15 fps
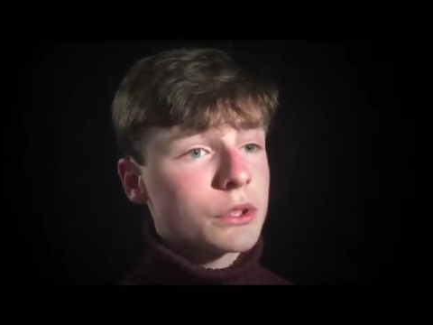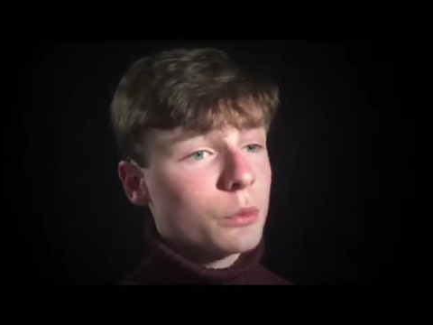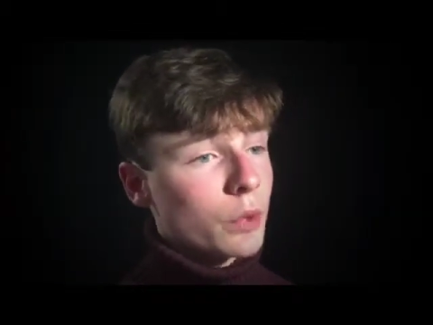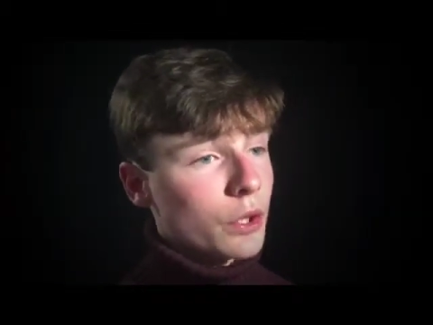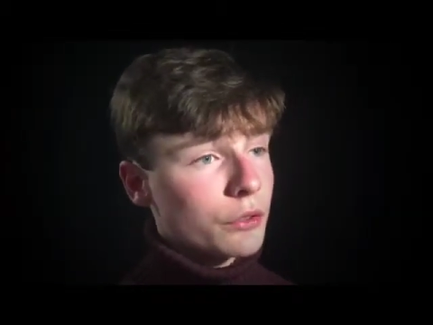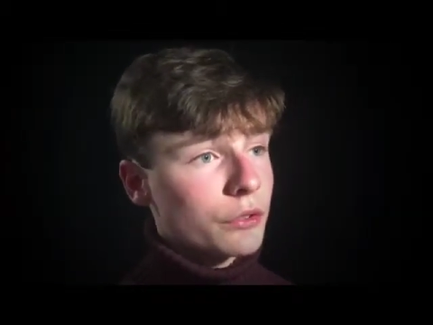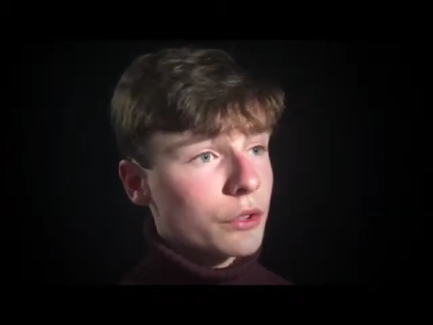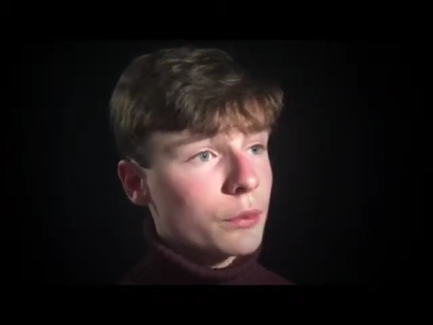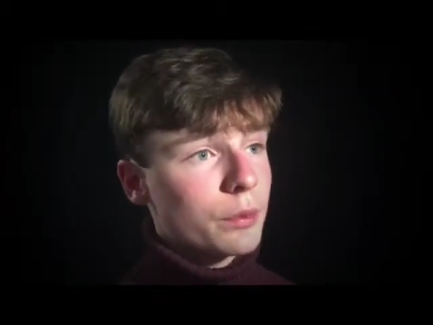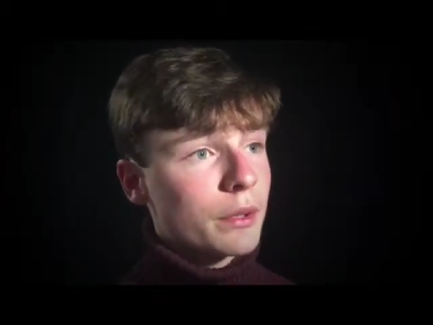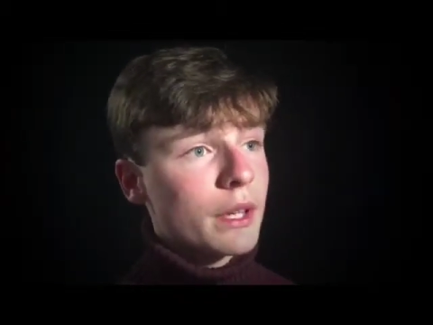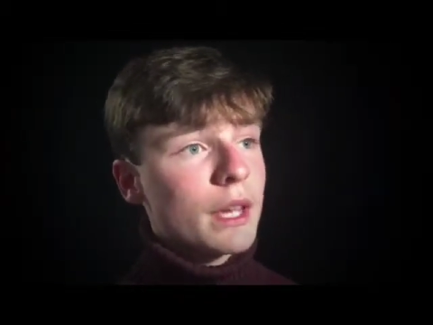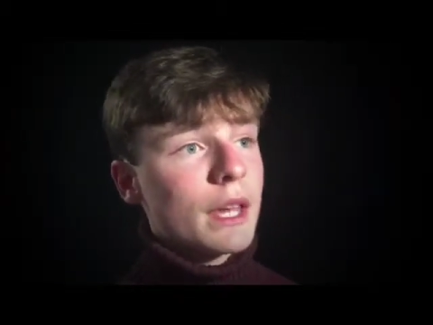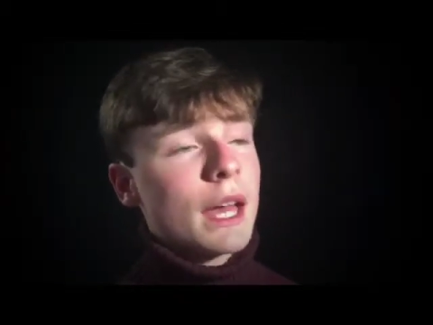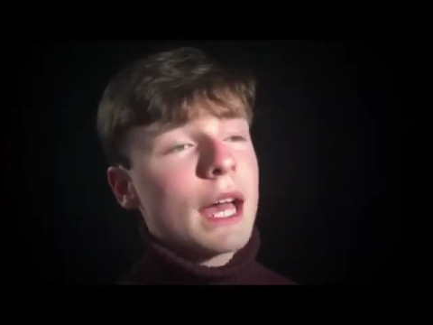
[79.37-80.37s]
to one group
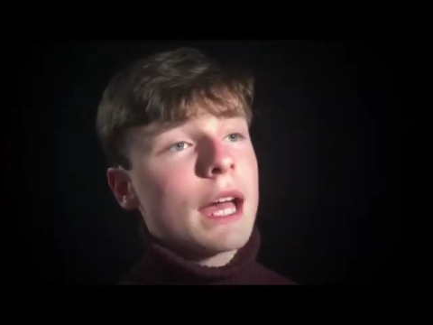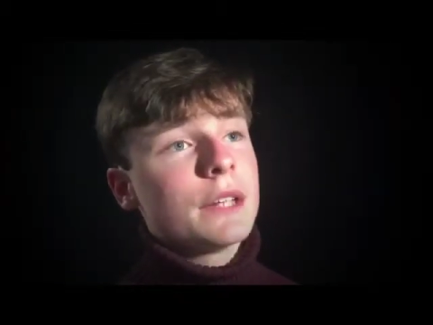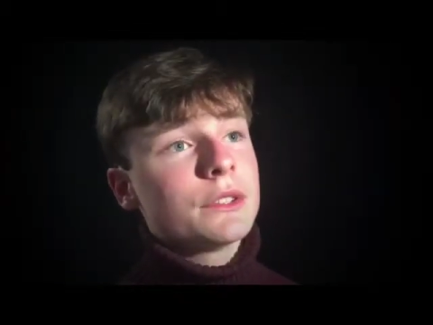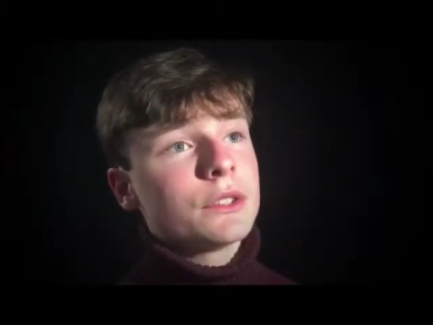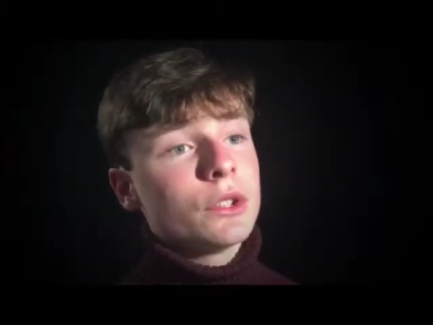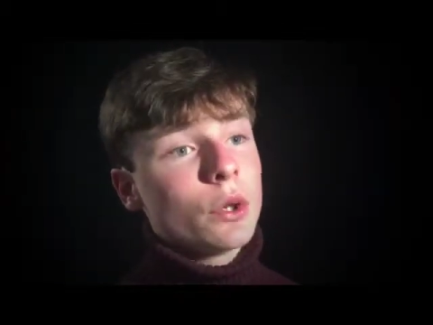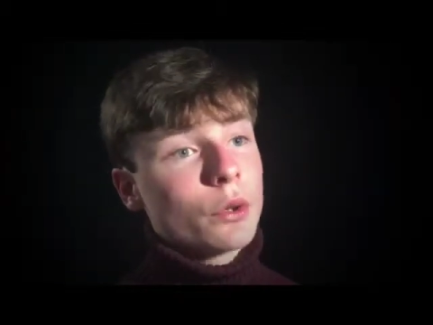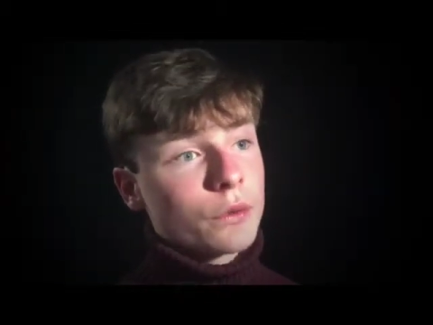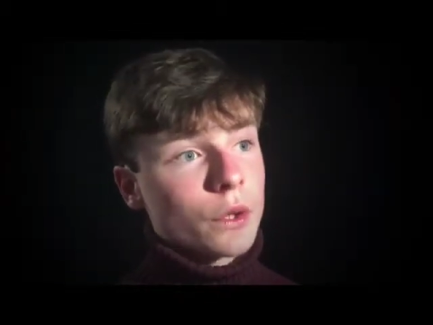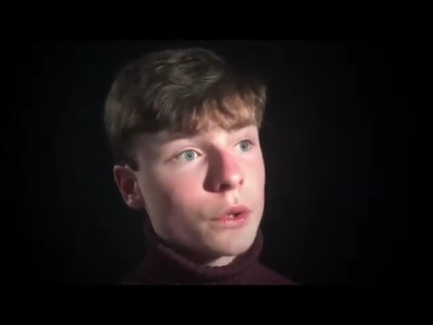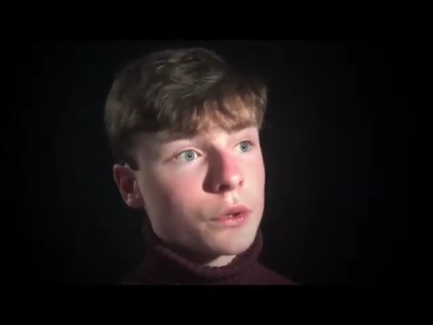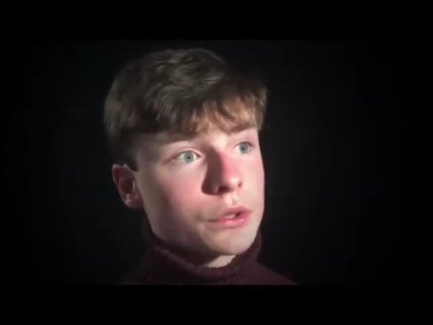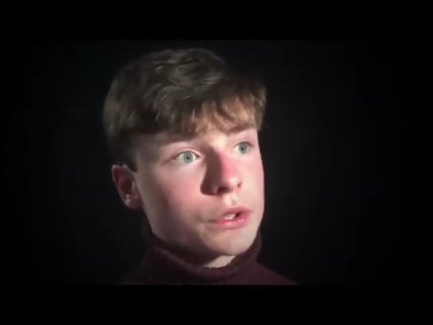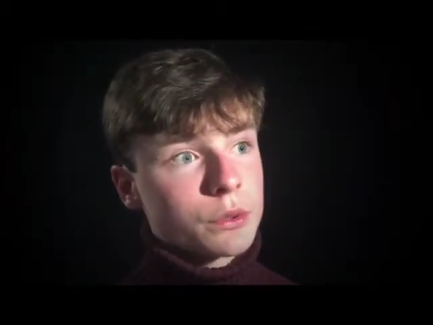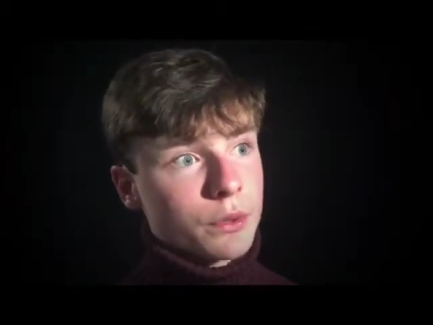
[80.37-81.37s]
and no
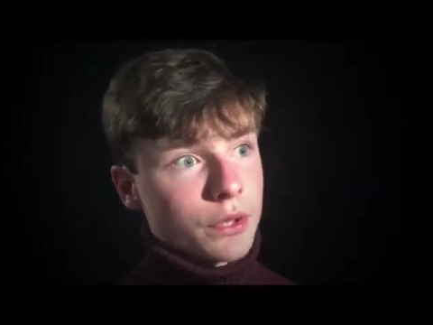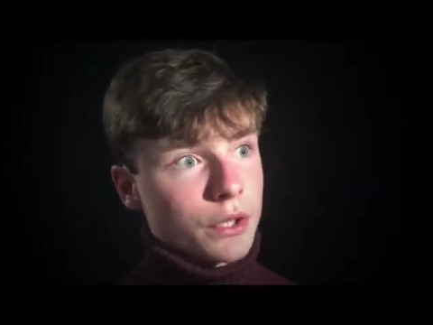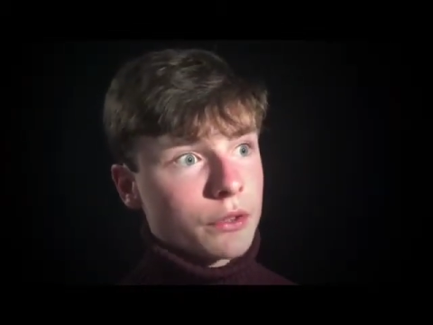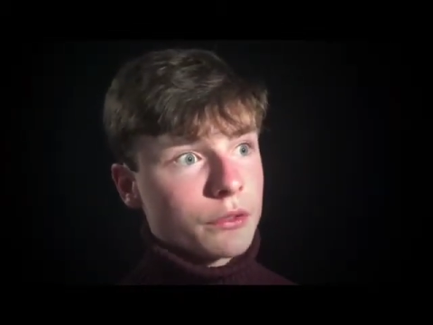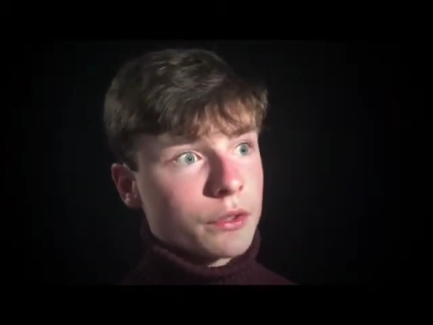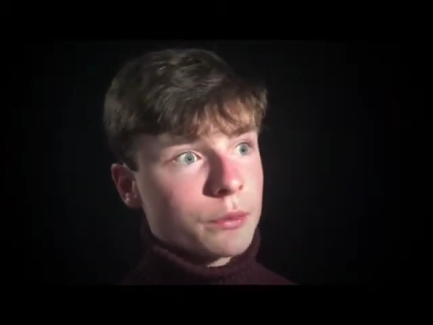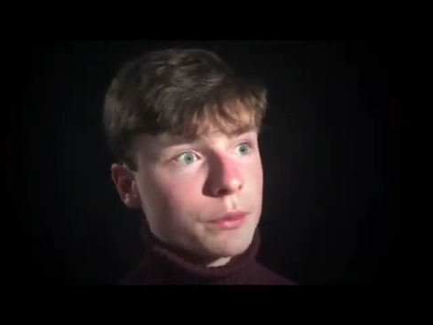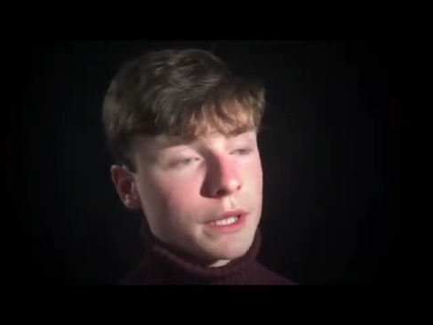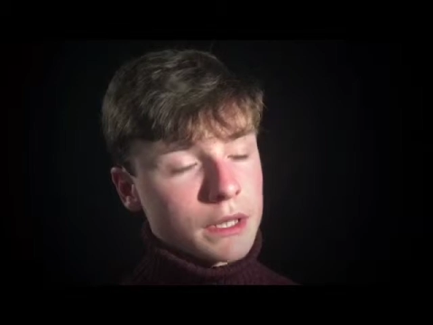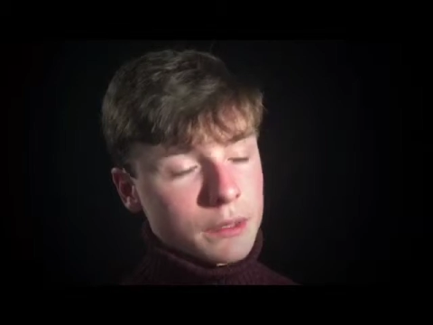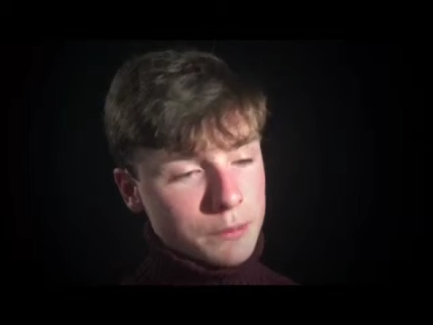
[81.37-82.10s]
photos to another group,